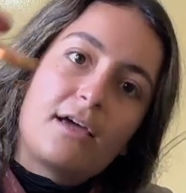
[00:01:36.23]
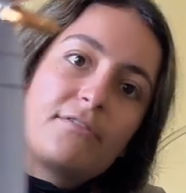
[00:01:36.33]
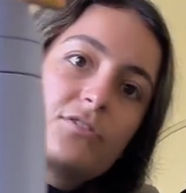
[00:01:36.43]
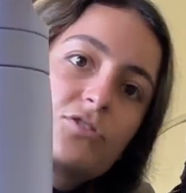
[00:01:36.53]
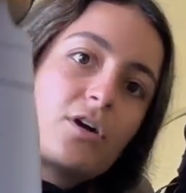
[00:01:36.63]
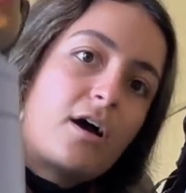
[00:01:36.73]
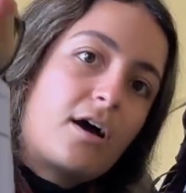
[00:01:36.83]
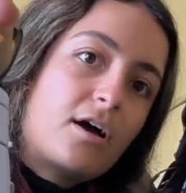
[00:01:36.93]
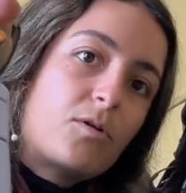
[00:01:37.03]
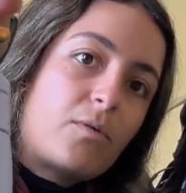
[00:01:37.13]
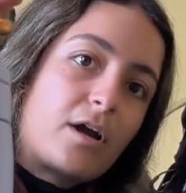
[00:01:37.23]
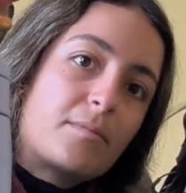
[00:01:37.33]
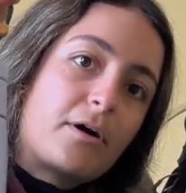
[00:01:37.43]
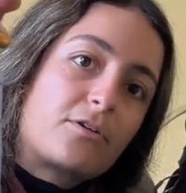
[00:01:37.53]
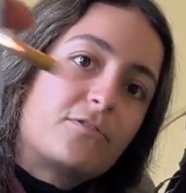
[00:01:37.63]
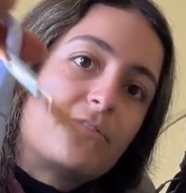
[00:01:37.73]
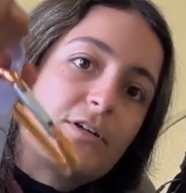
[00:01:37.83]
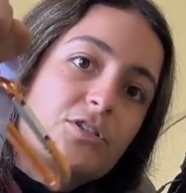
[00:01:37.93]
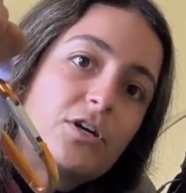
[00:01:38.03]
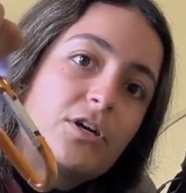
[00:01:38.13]
Straw water bottle
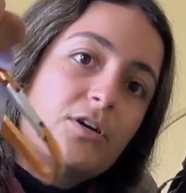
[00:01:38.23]
filter,